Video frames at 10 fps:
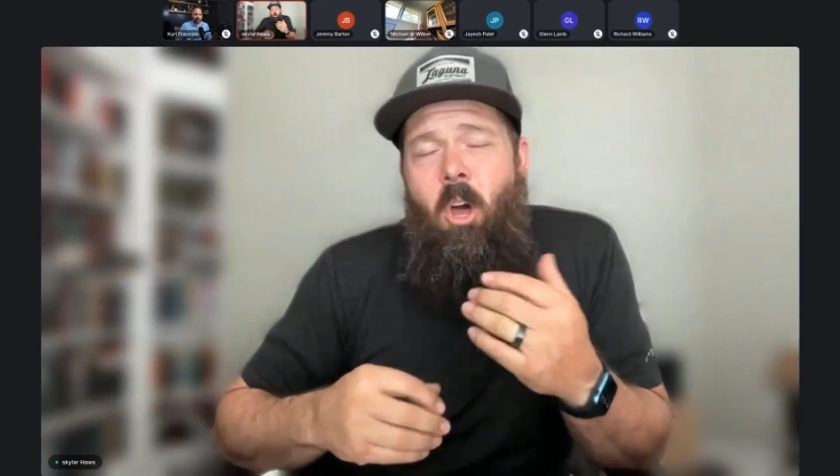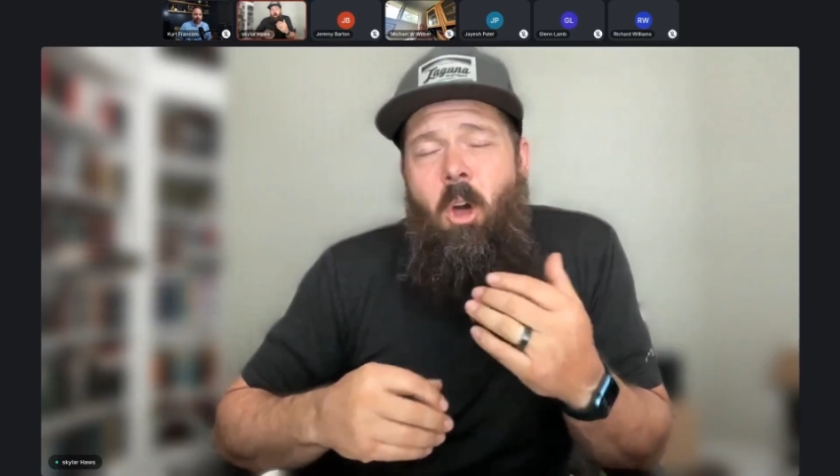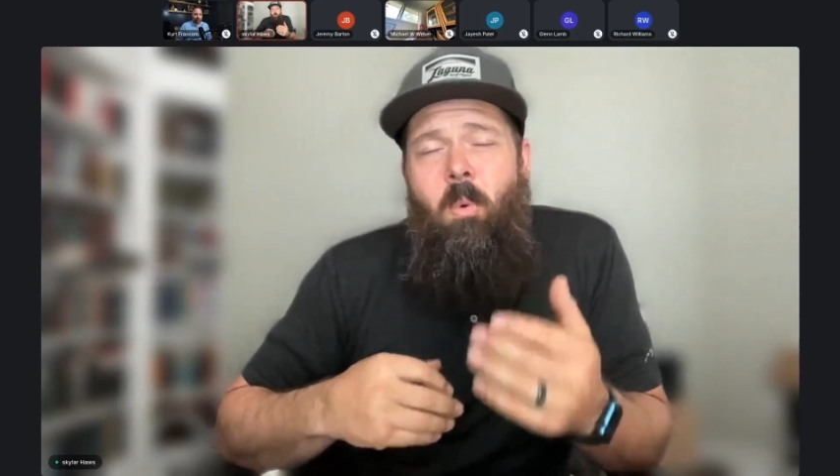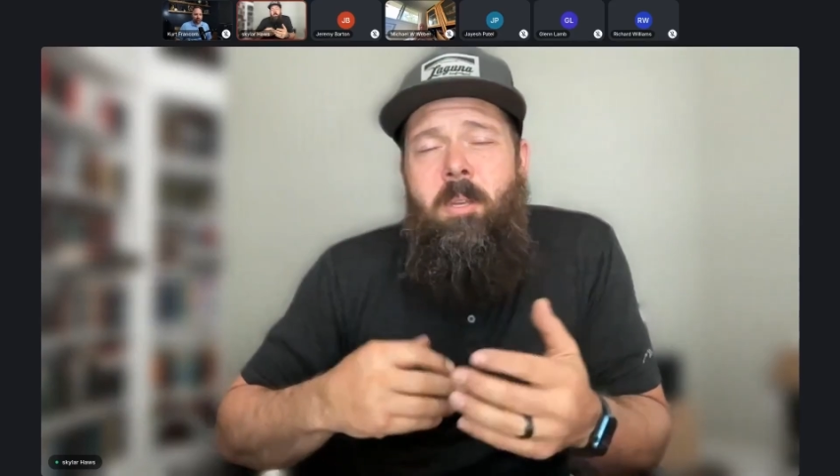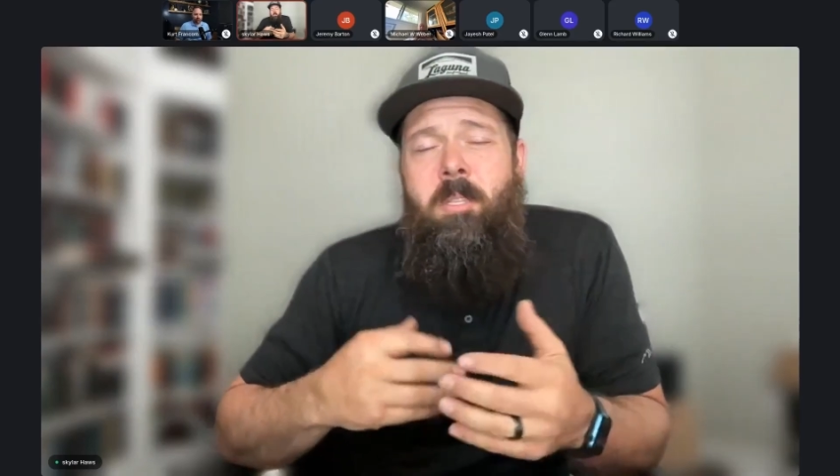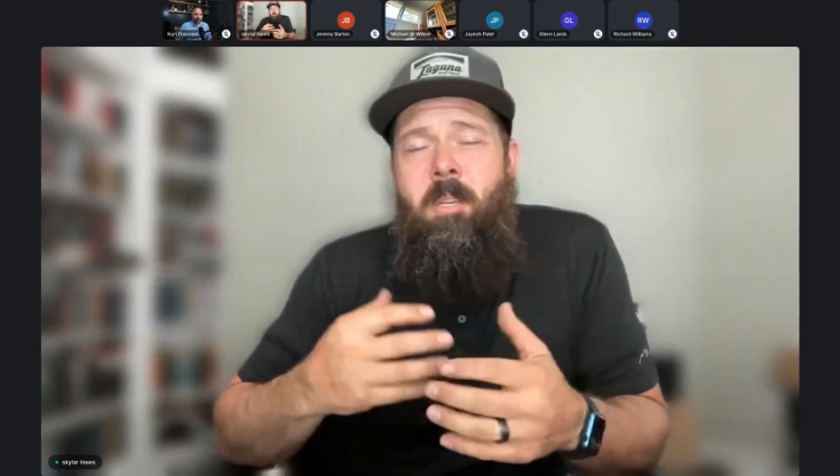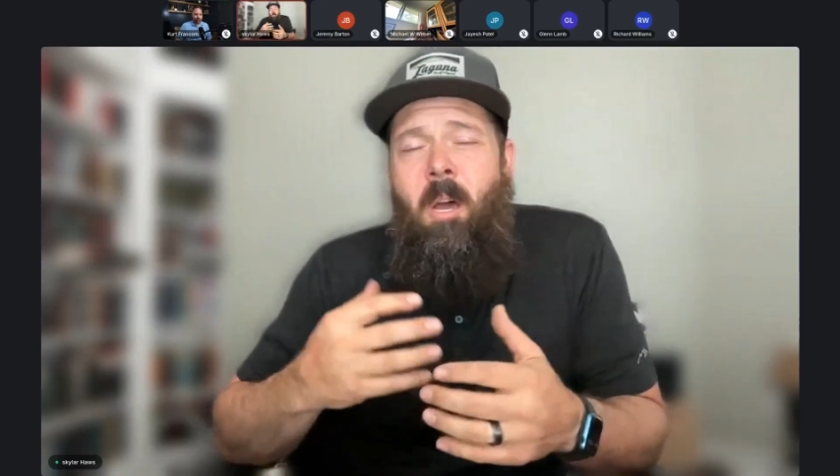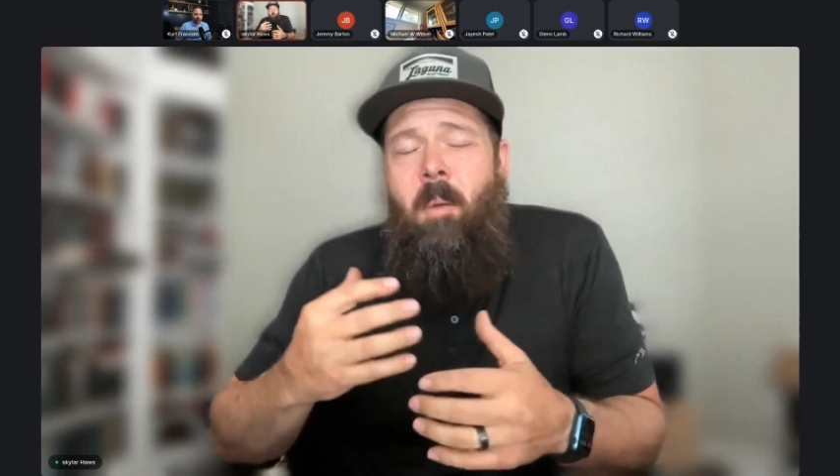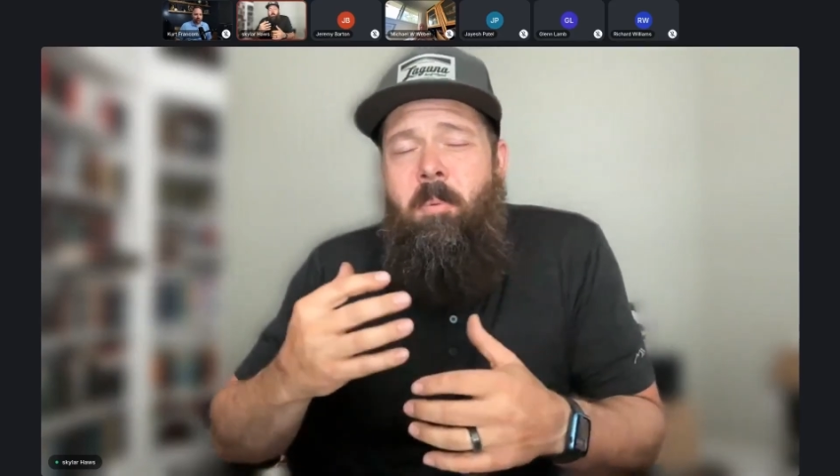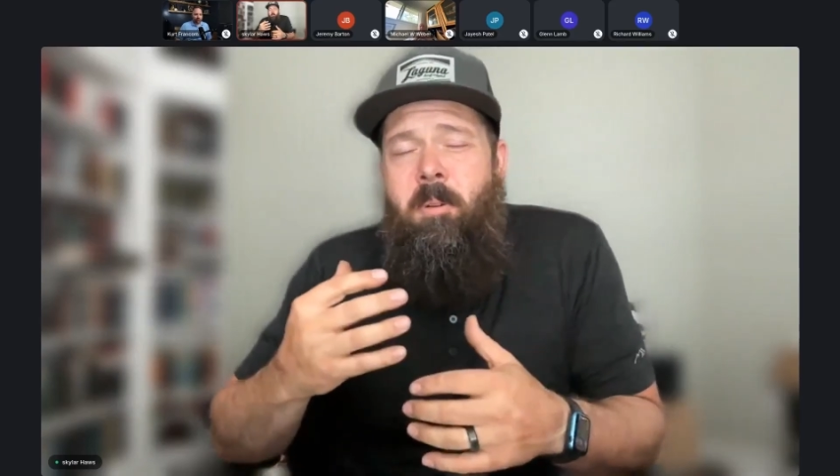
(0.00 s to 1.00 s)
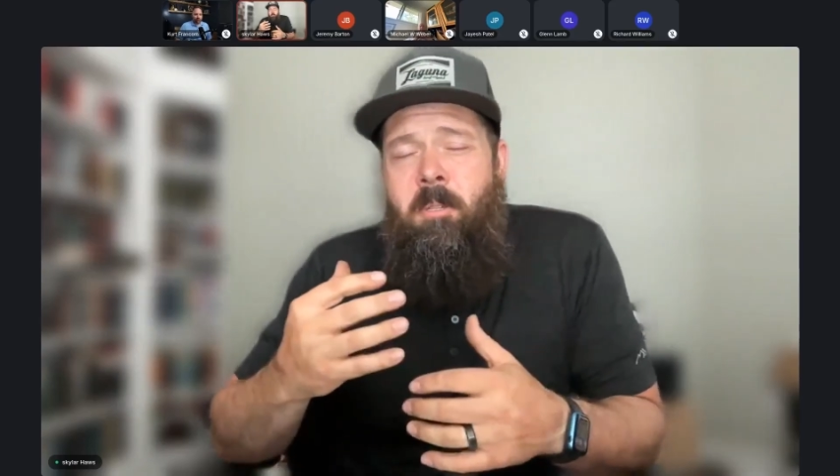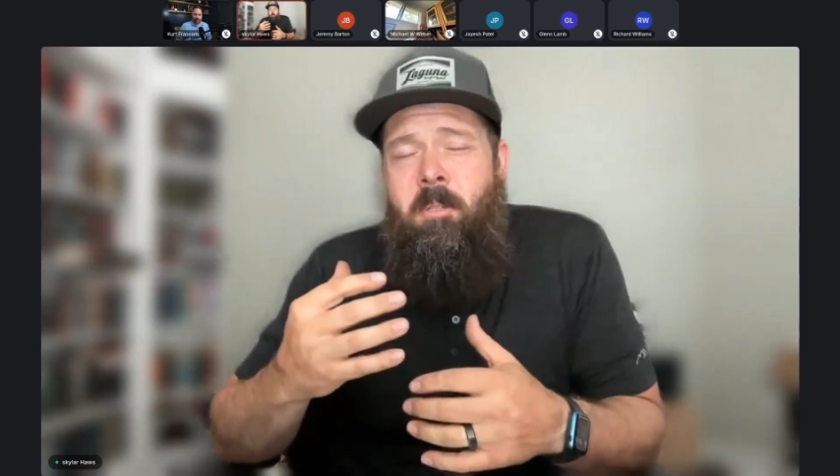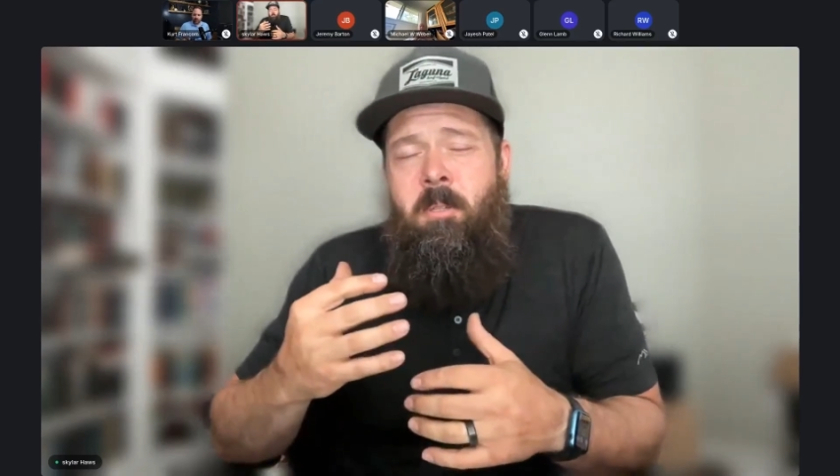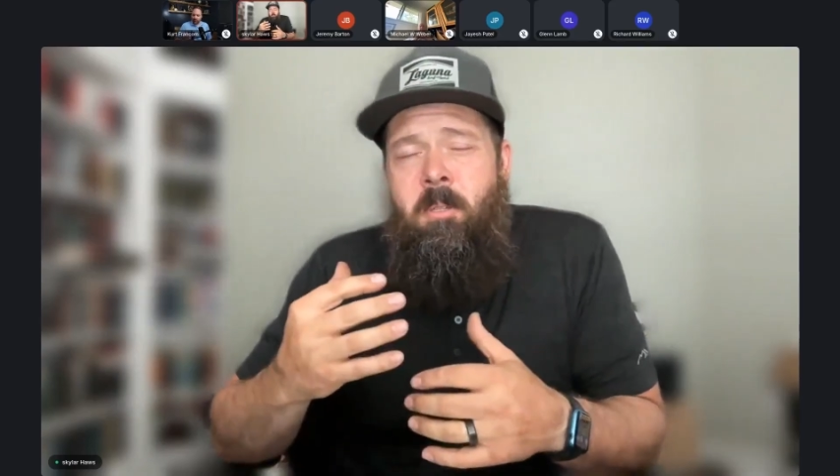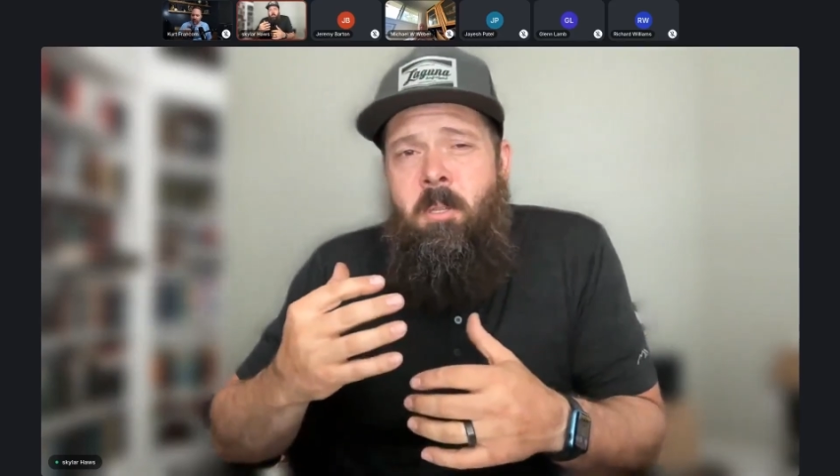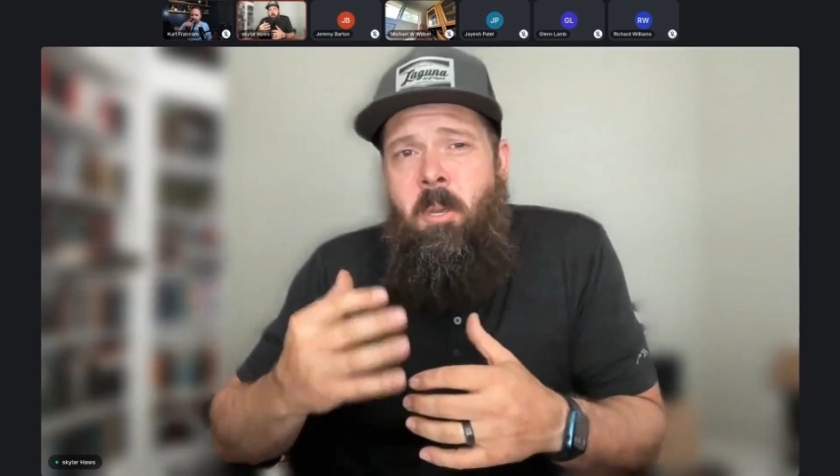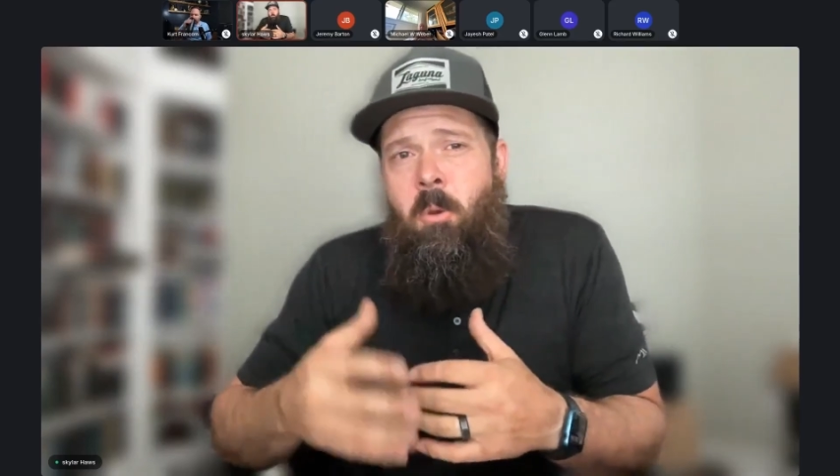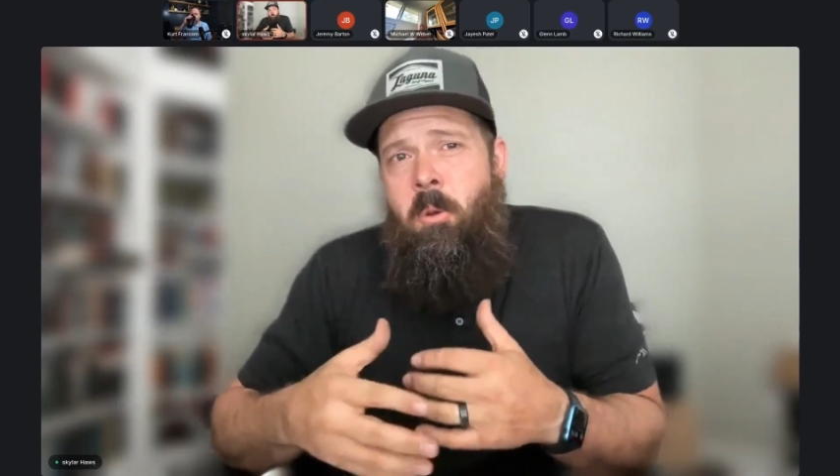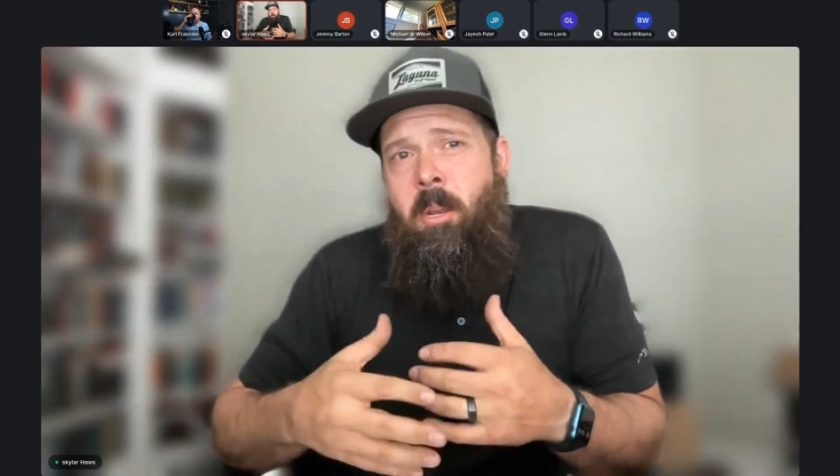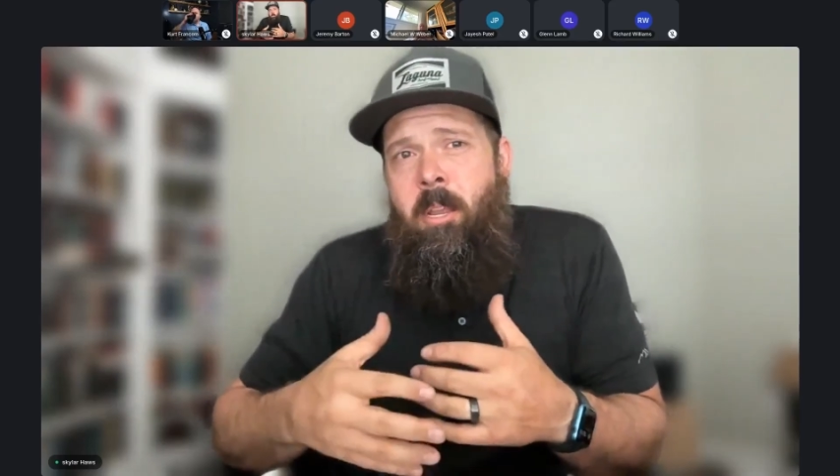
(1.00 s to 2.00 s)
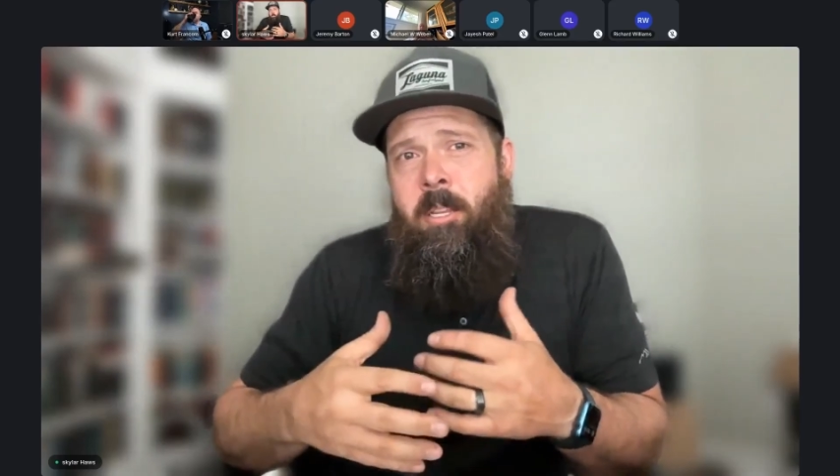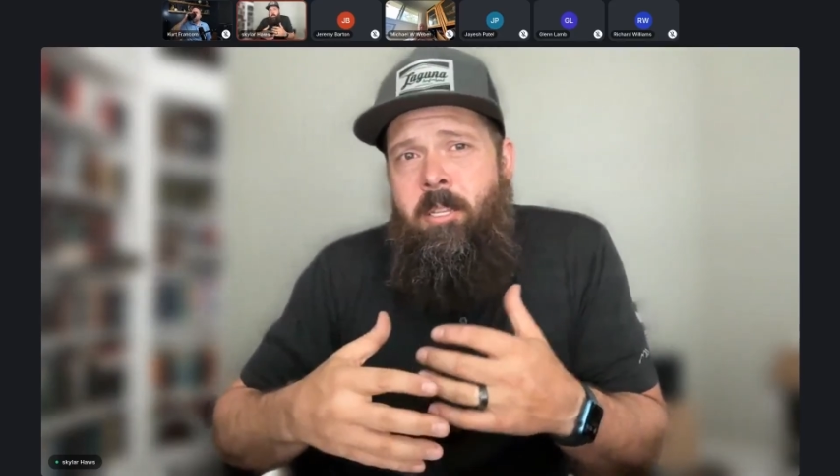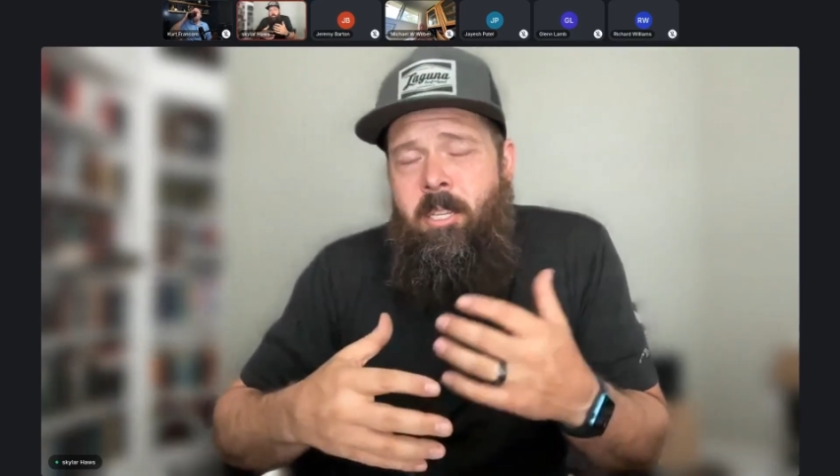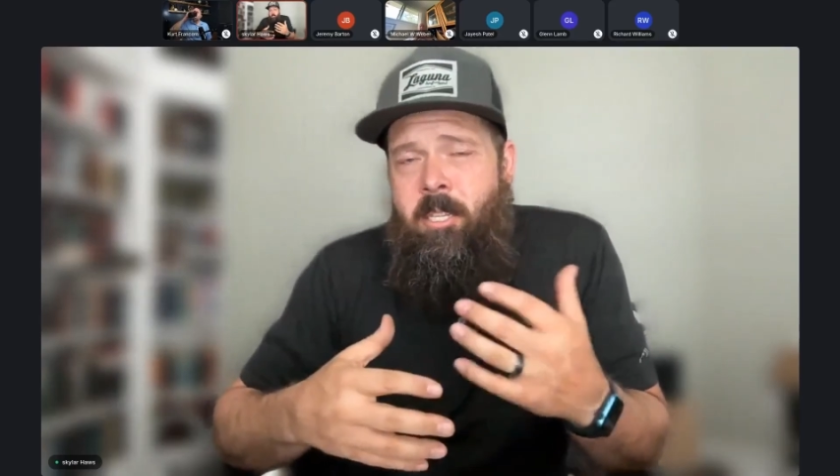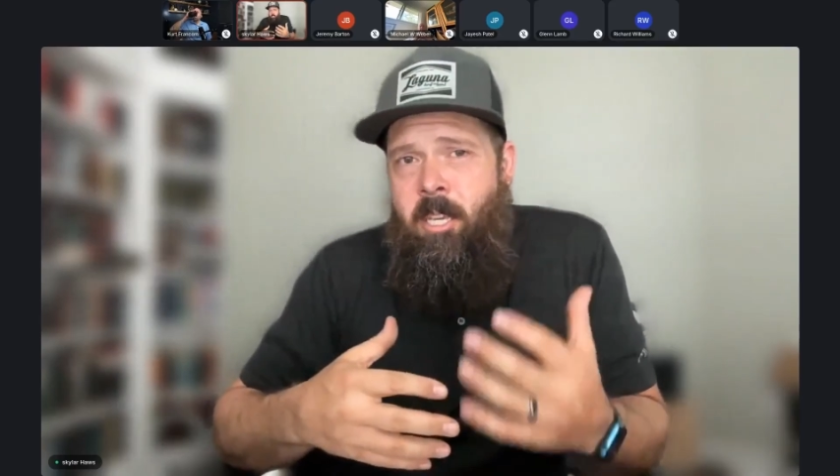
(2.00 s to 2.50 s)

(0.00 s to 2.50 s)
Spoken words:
always an opportunity to